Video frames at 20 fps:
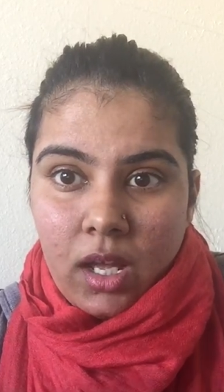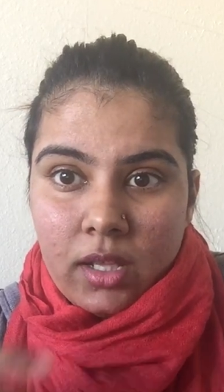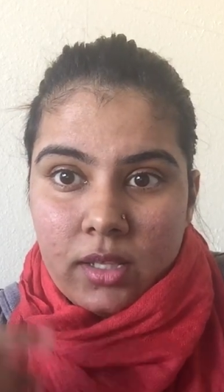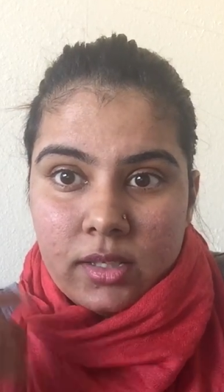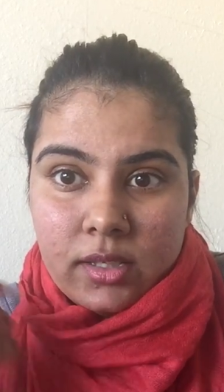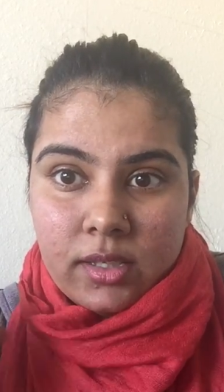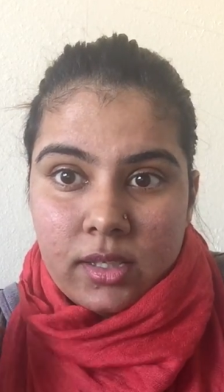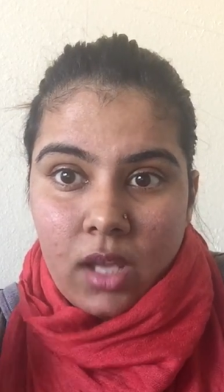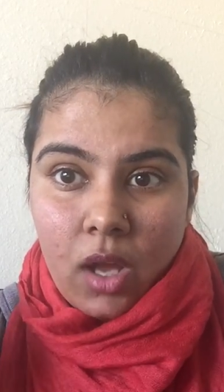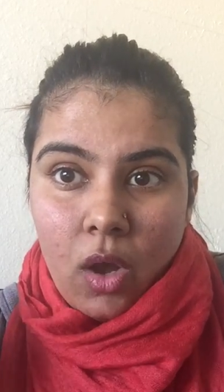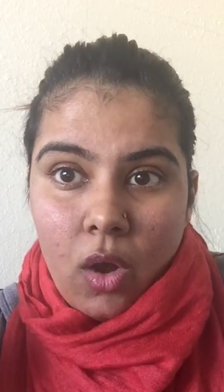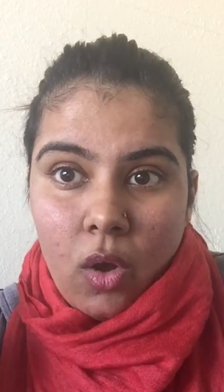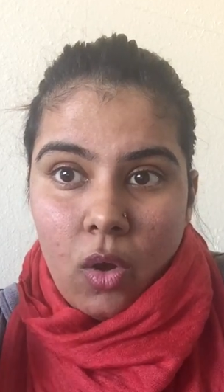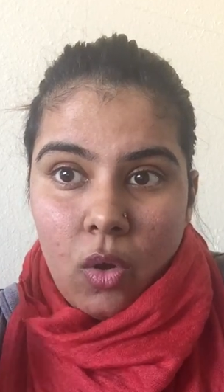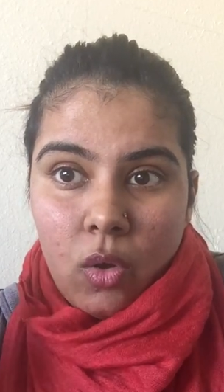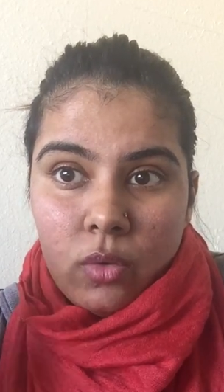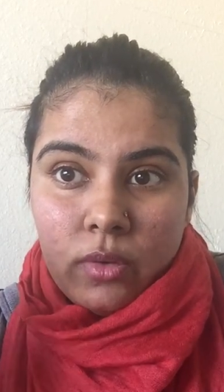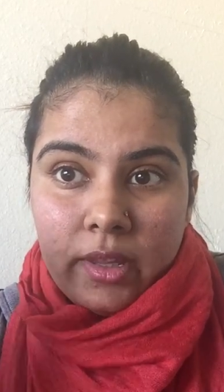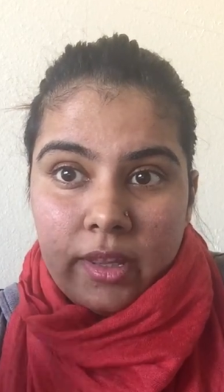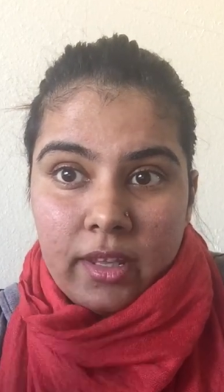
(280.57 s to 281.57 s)

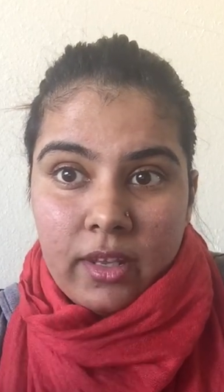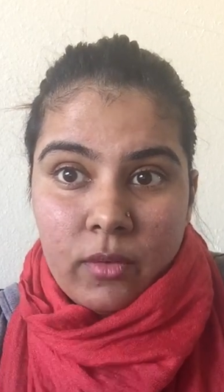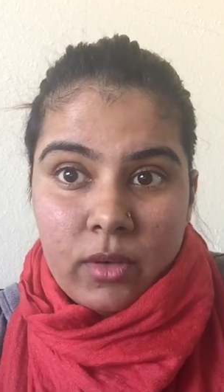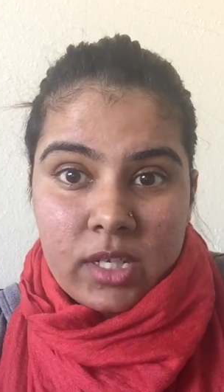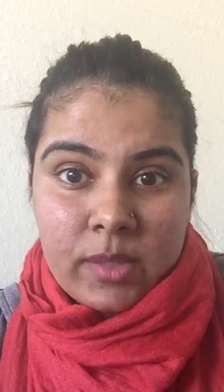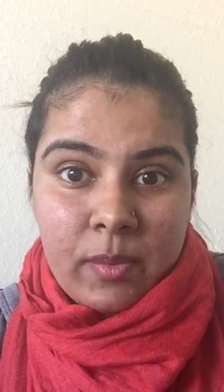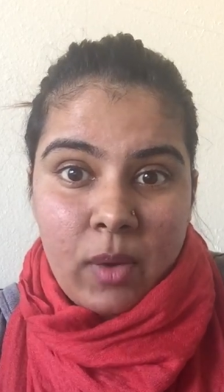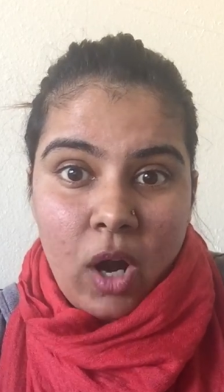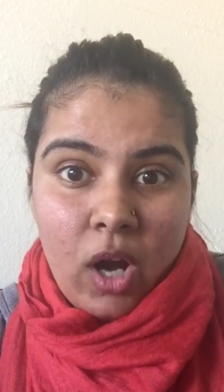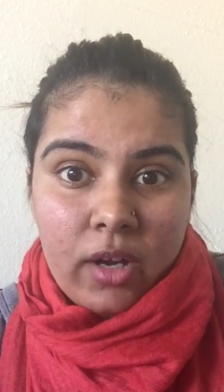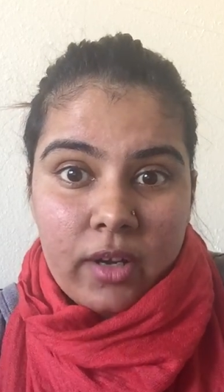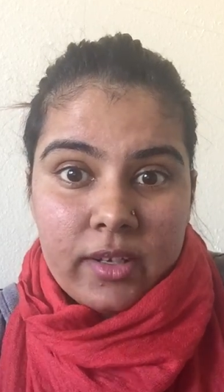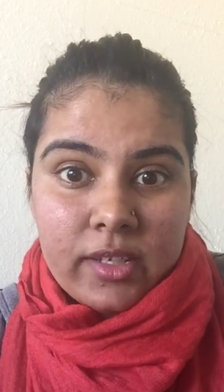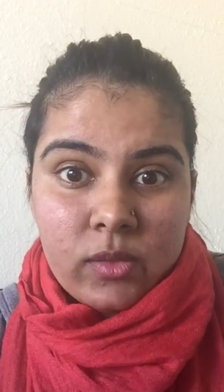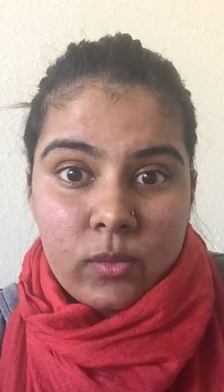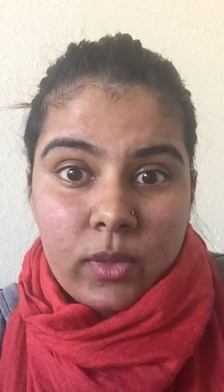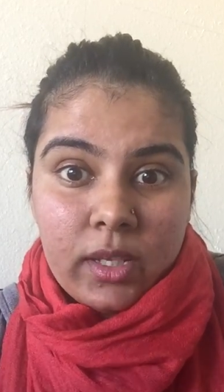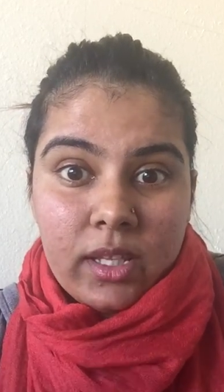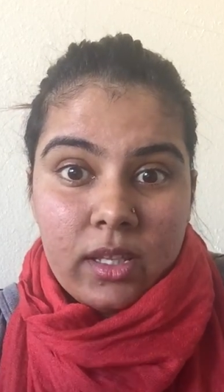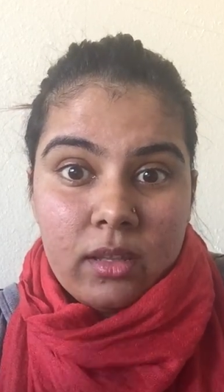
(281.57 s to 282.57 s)
So then there was
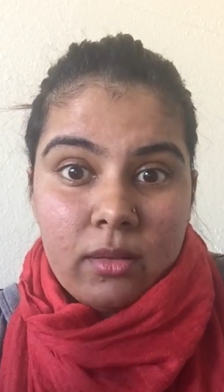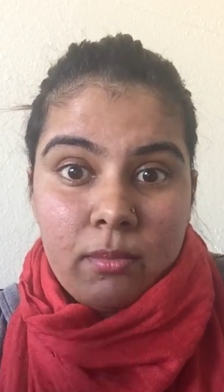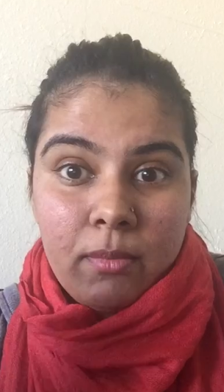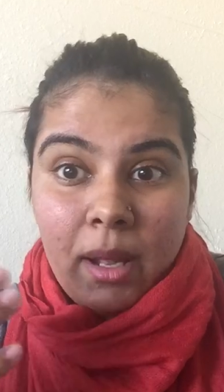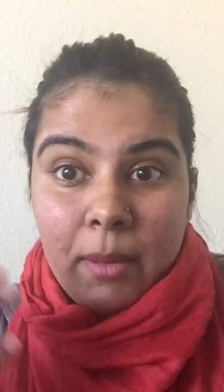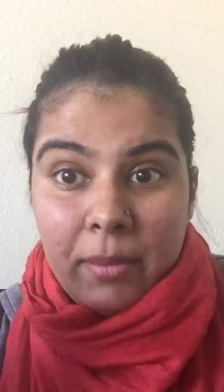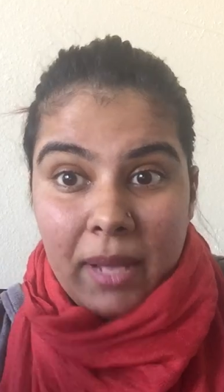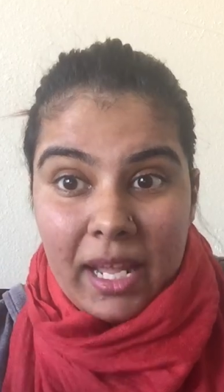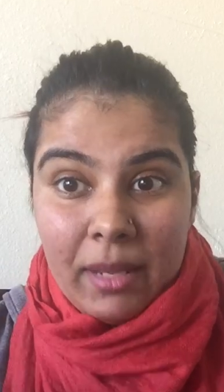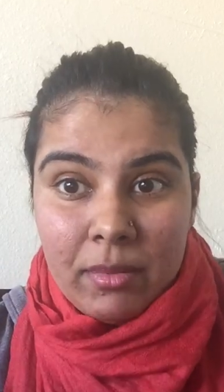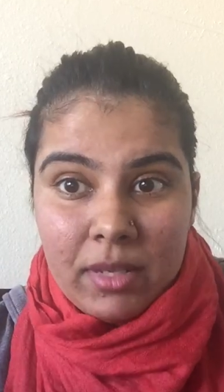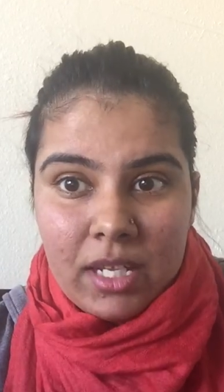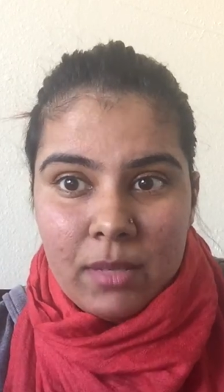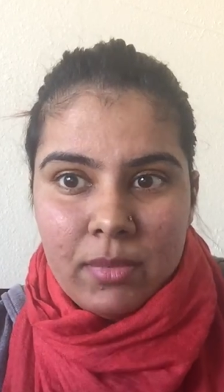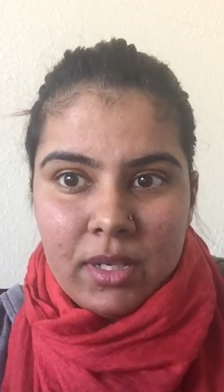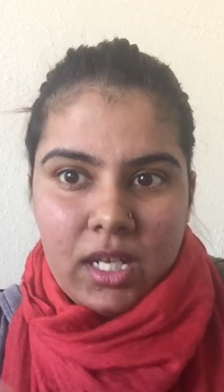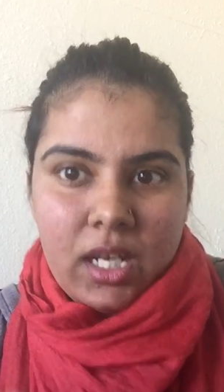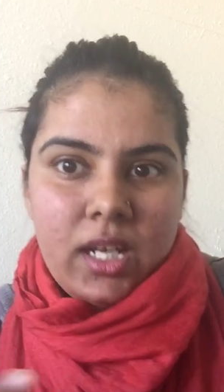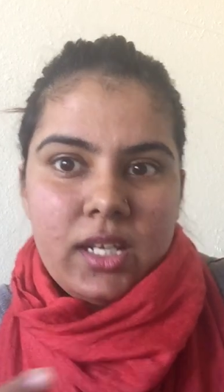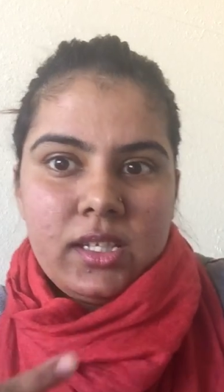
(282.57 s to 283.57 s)
progress with my baby
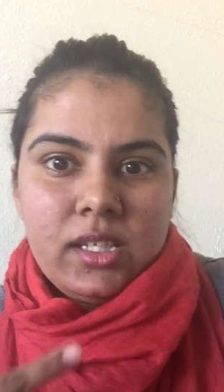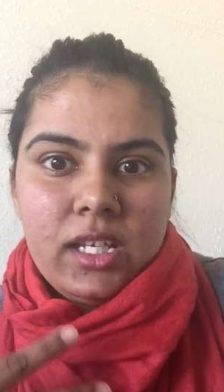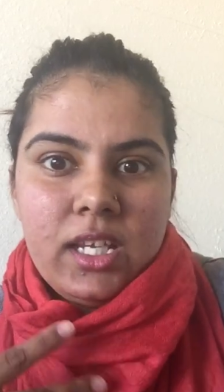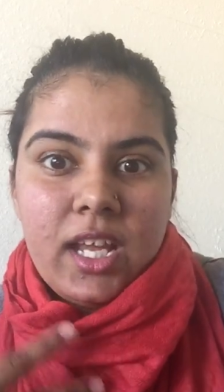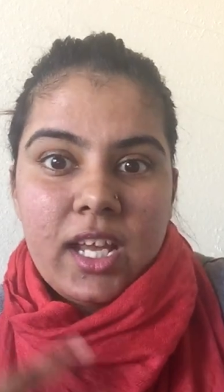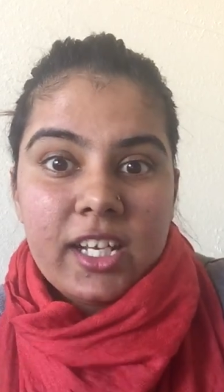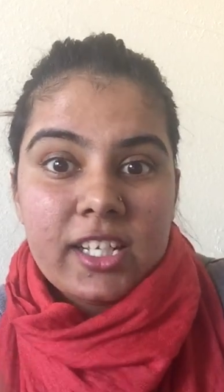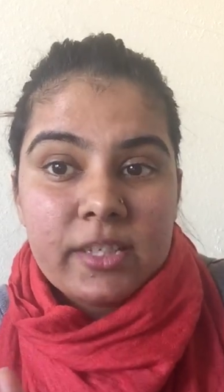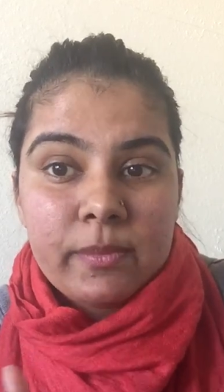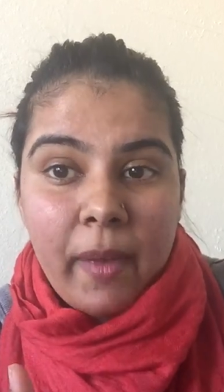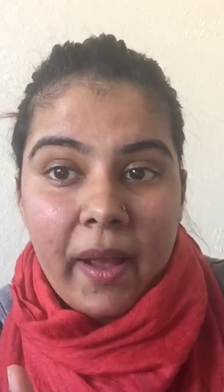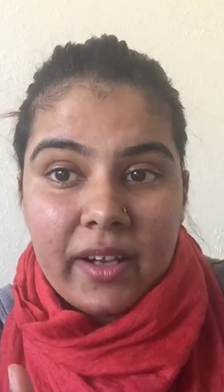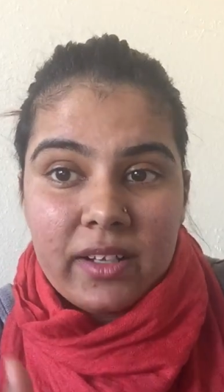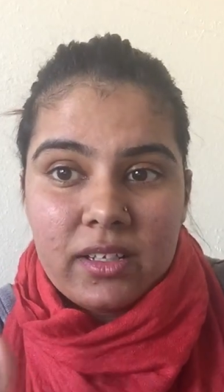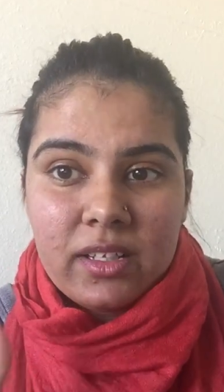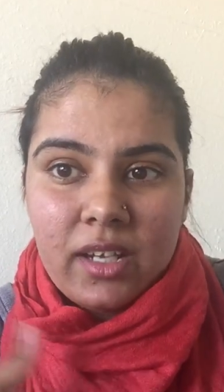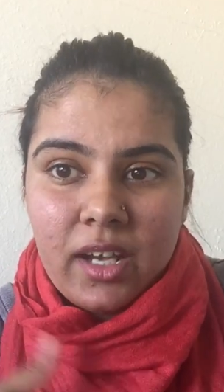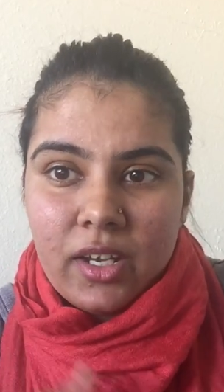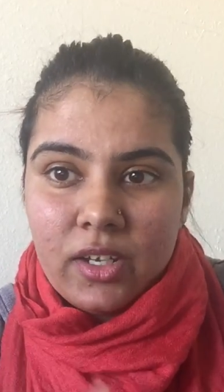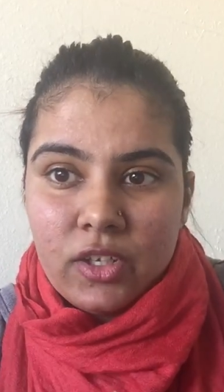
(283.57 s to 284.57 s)
because he
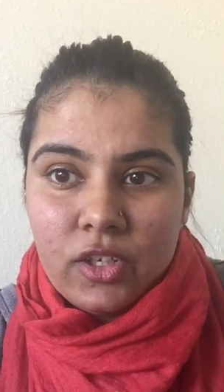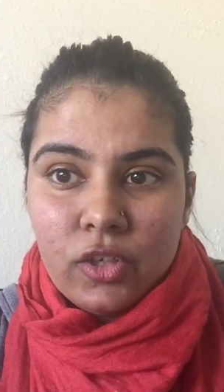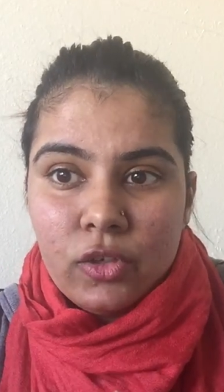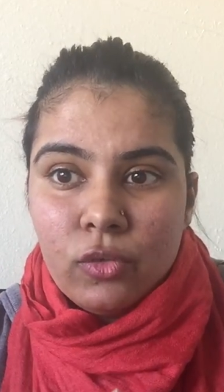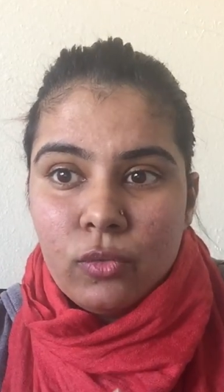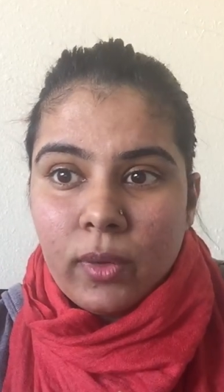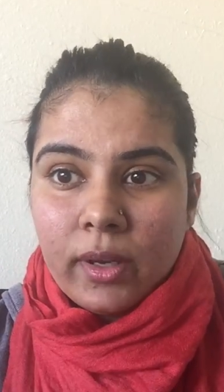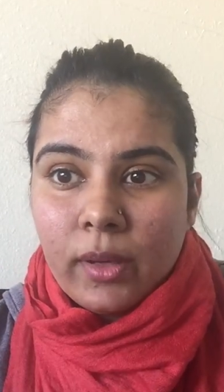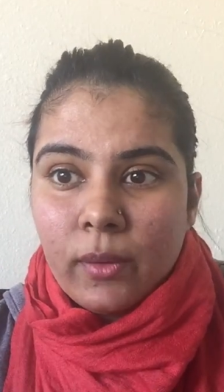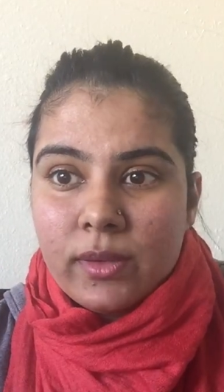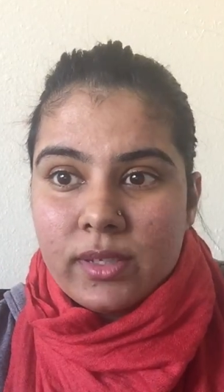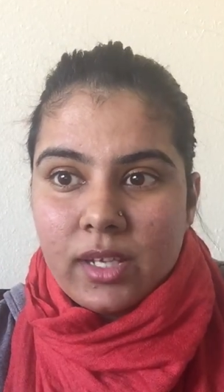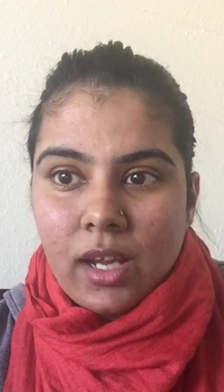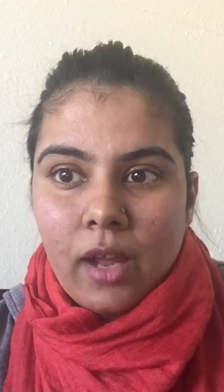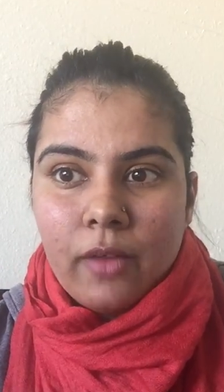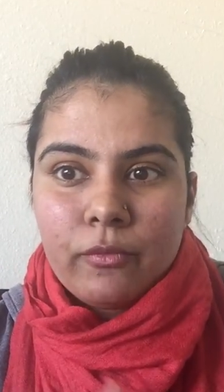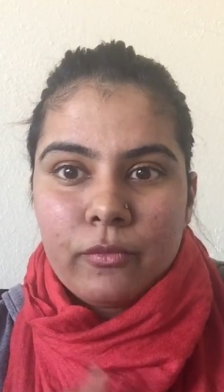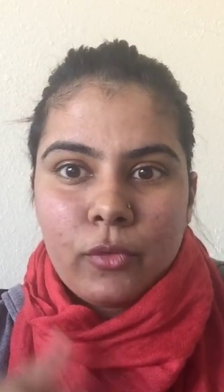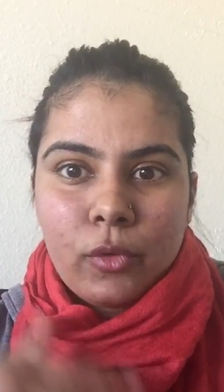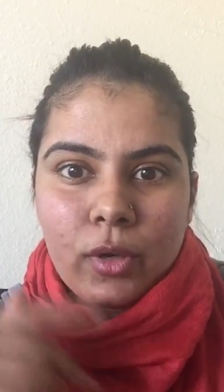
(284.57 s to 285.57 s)
expected and knew when it was
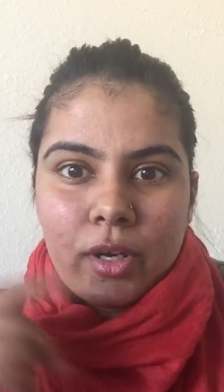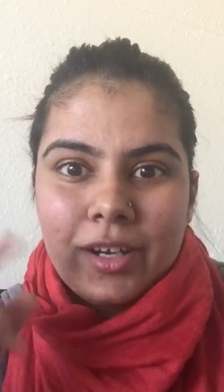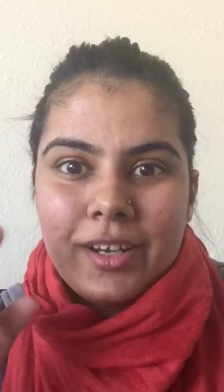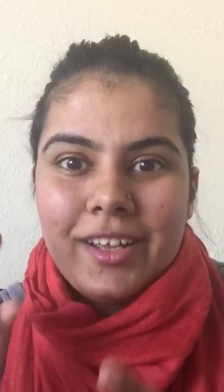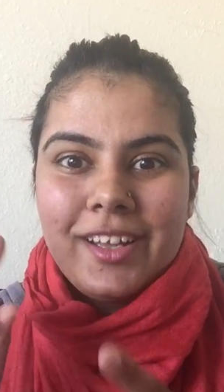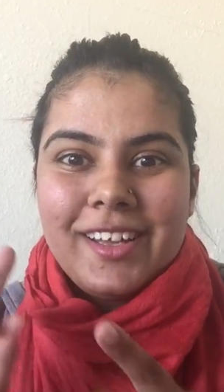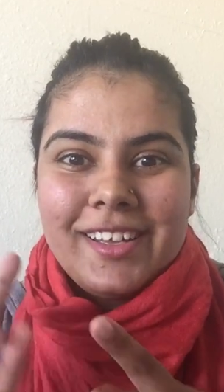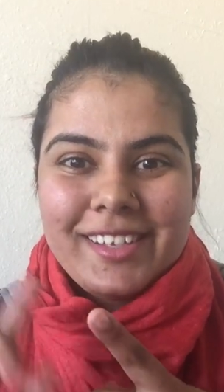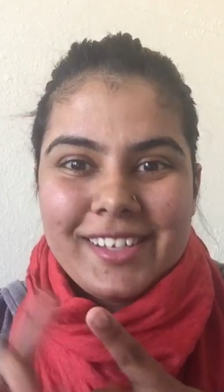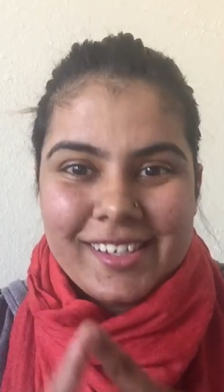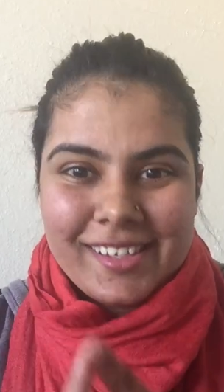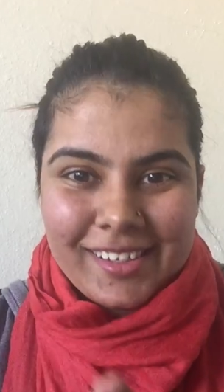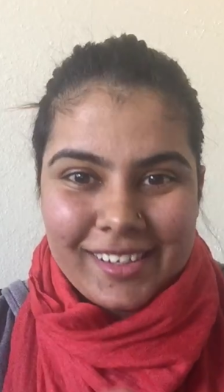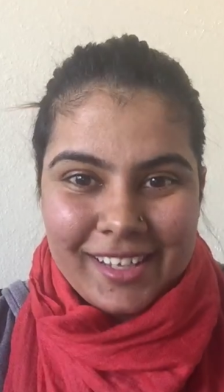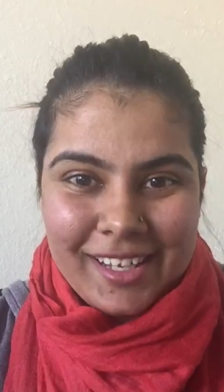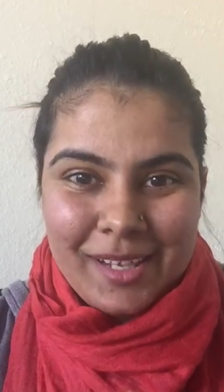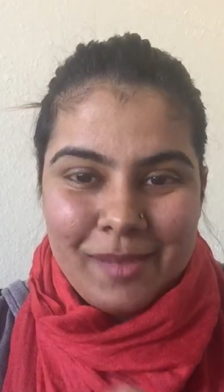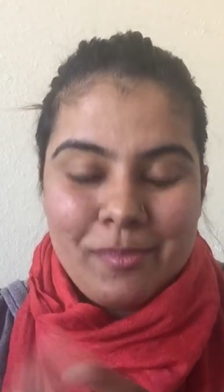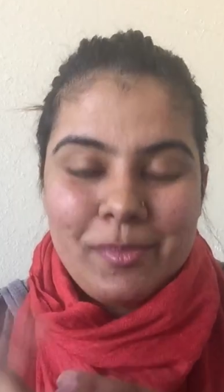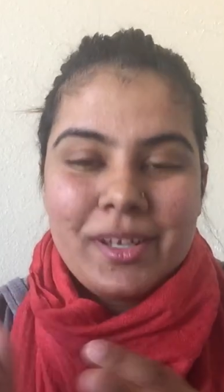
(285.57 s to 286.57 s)
time for
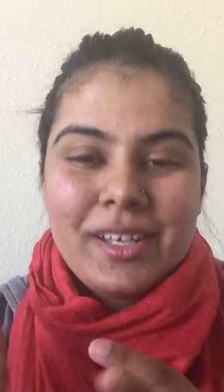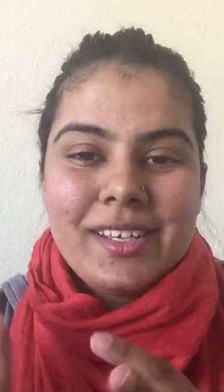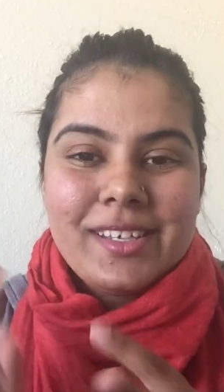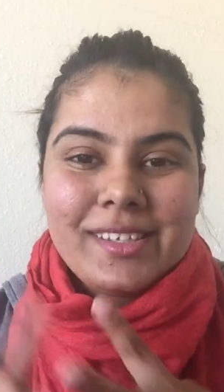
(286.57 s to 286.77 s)
sleep,